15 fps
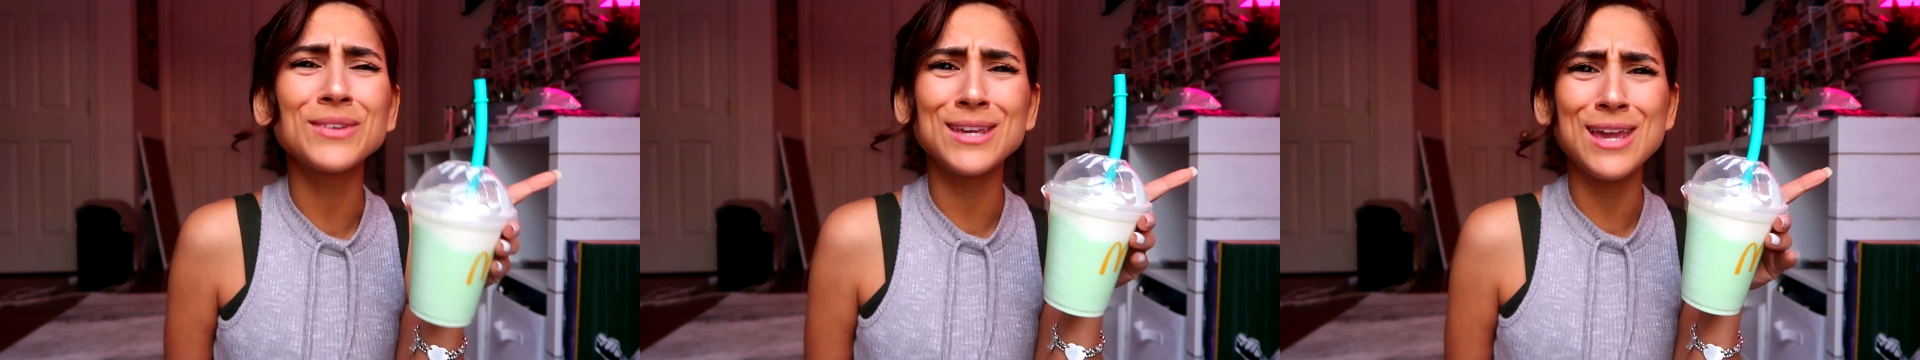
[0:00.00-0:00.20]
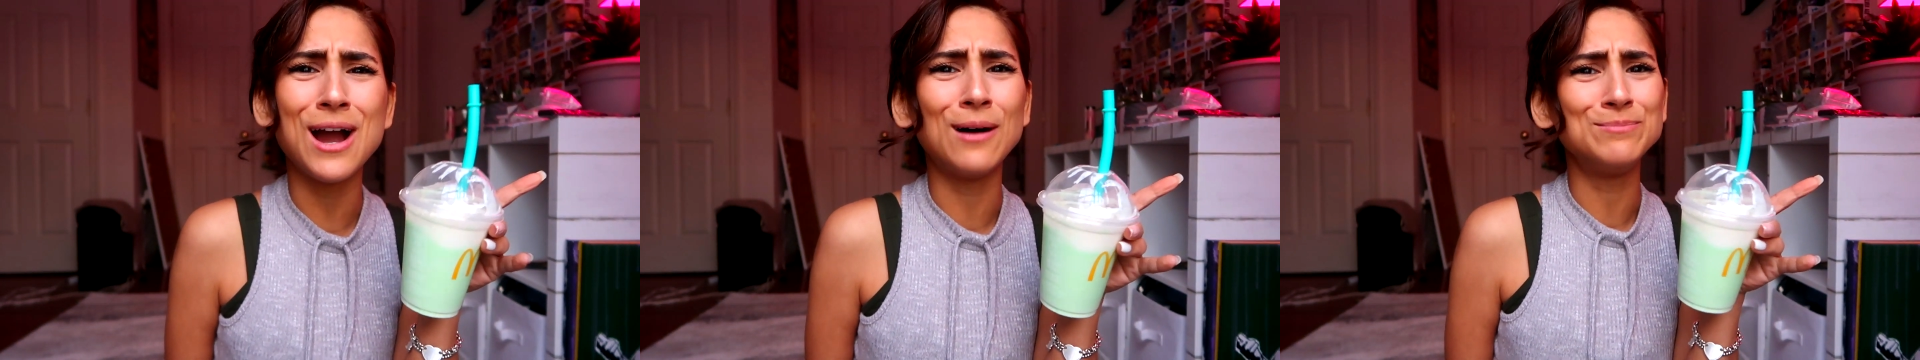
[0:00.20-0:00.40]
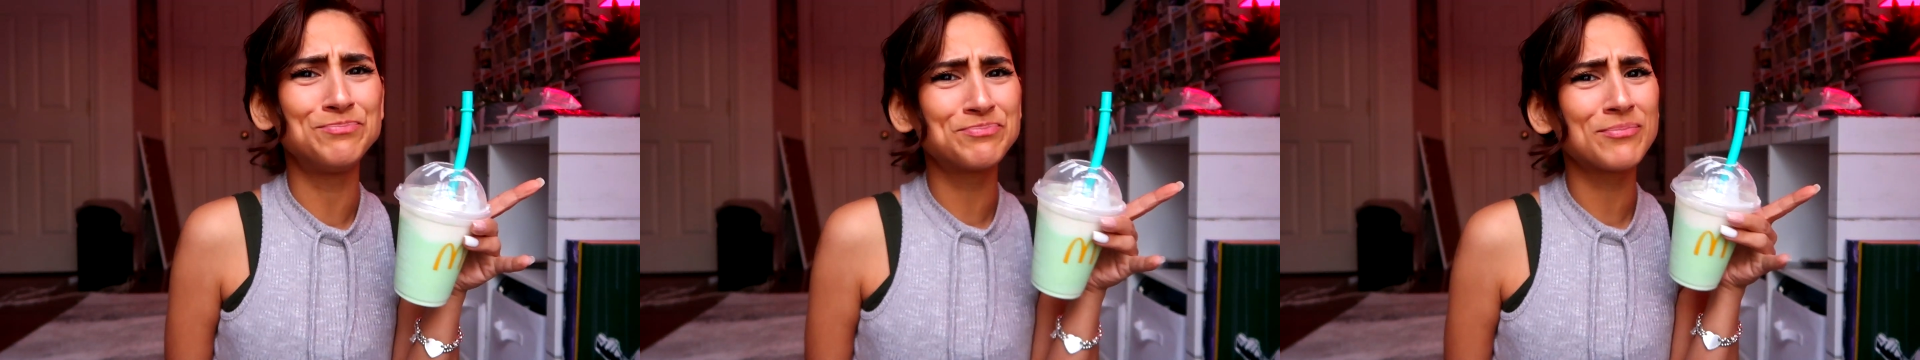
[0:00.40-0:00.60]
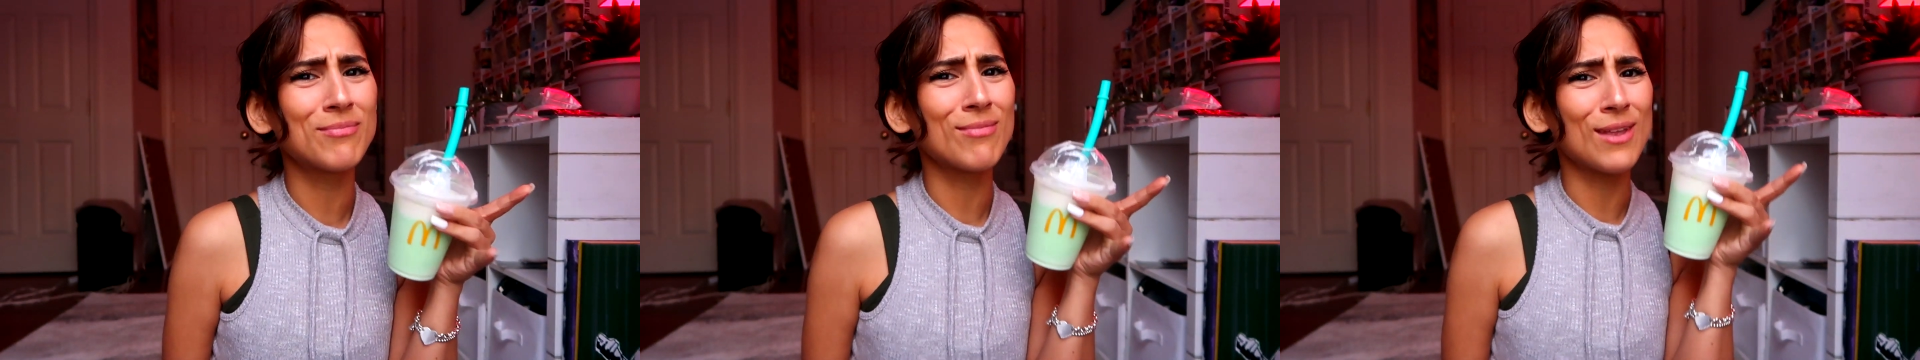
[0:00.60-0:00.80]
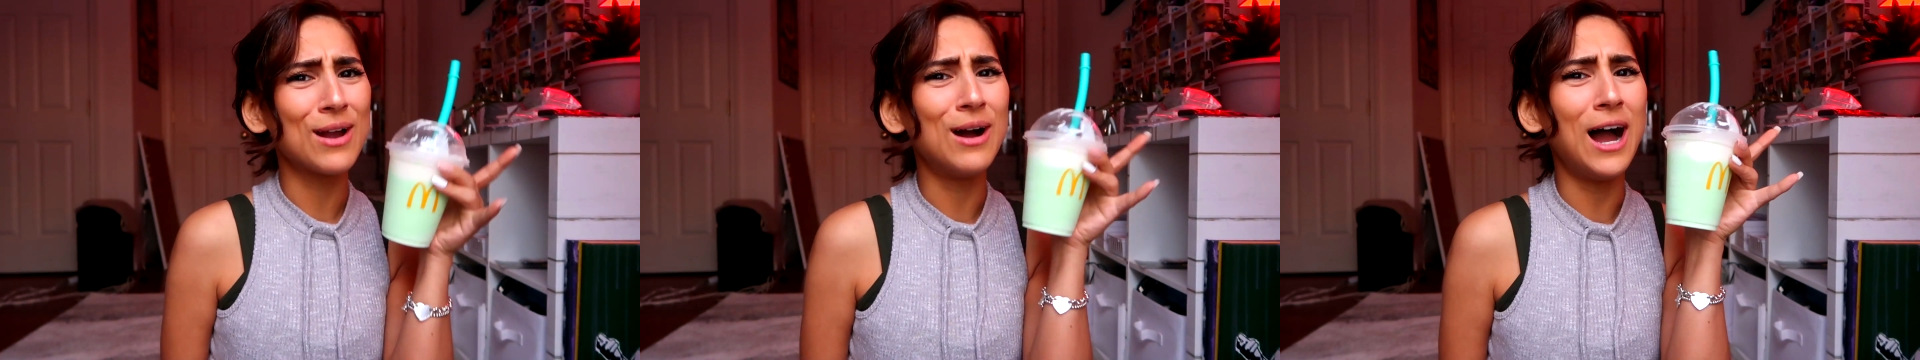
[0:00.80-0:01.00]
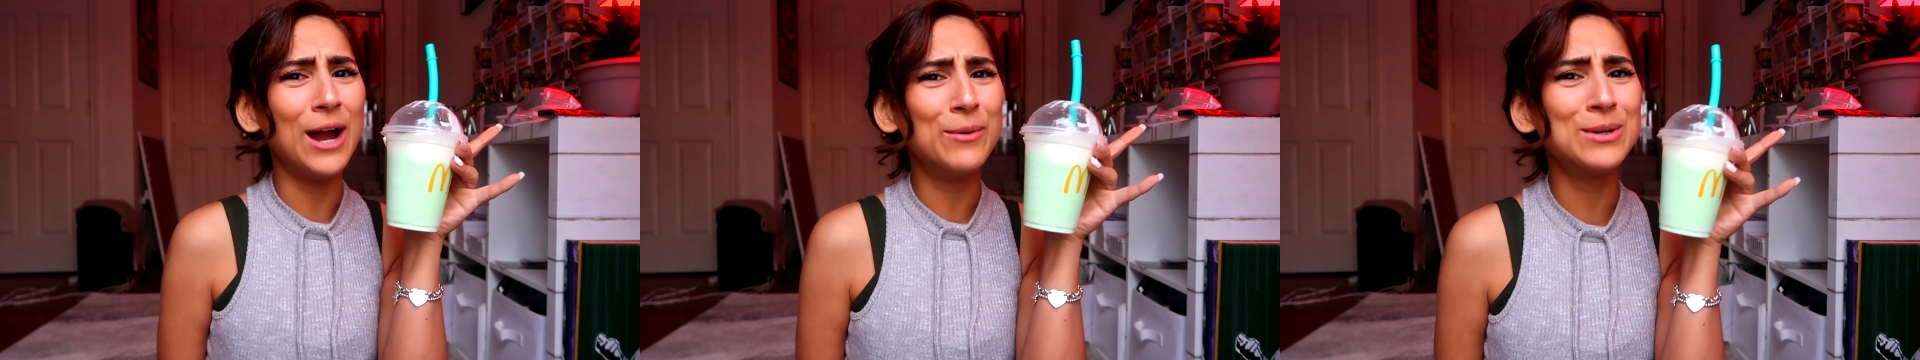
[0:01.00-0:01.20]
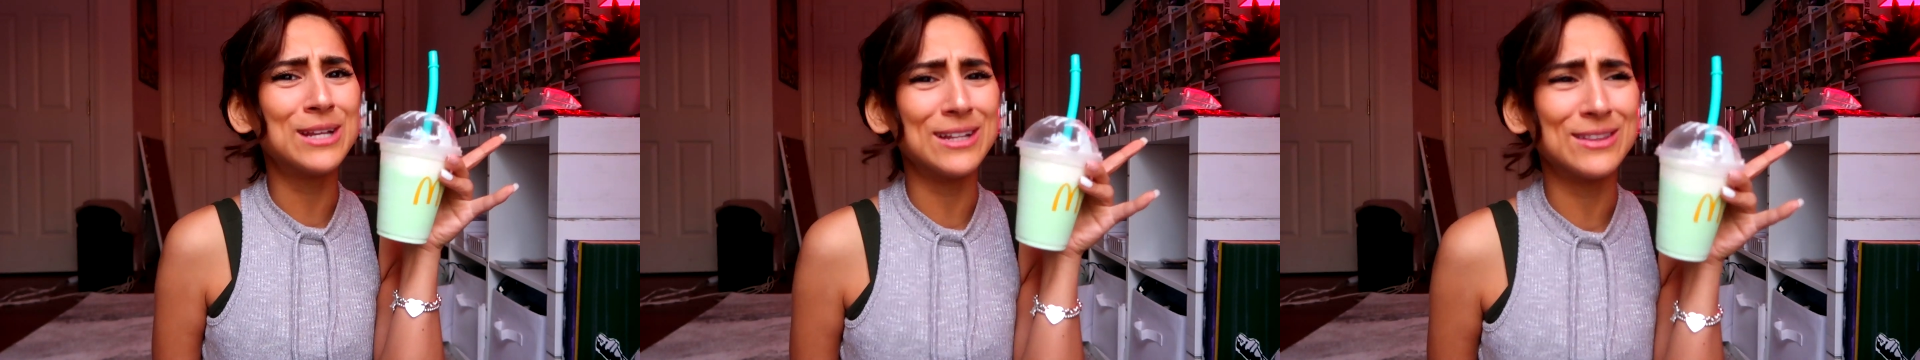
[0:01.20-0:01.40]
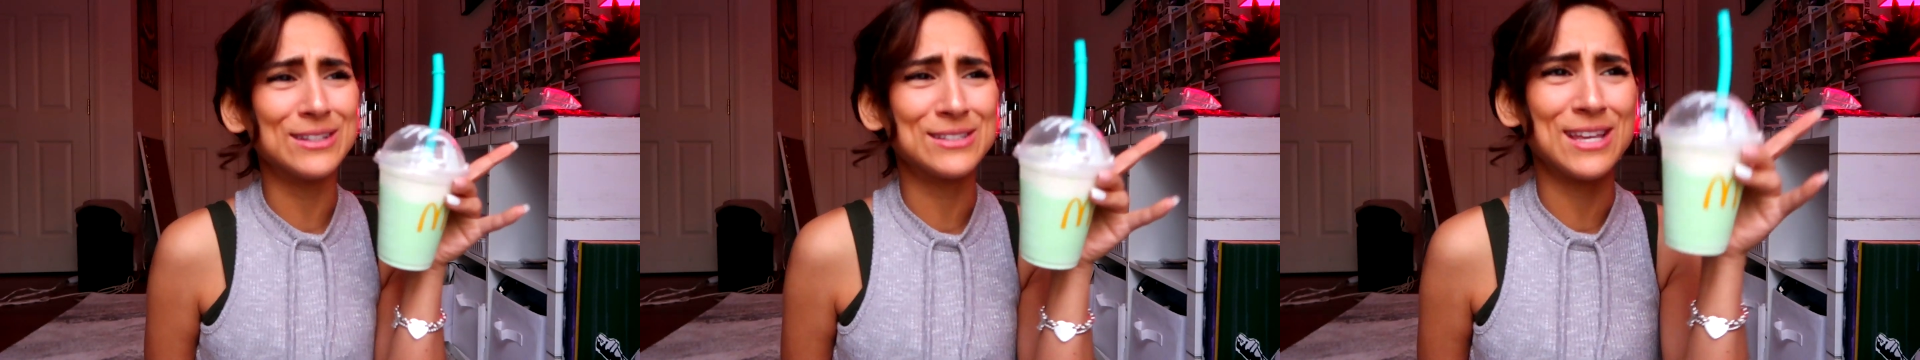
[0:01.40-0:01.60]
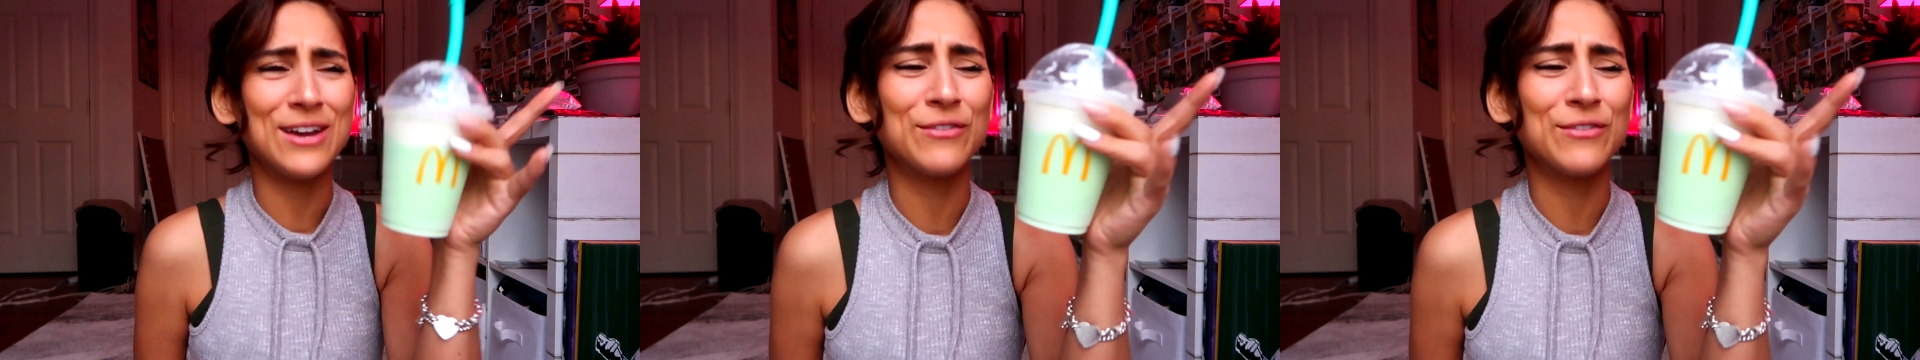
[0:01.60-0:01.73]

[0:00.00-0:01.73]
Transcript: Yeah. I would get this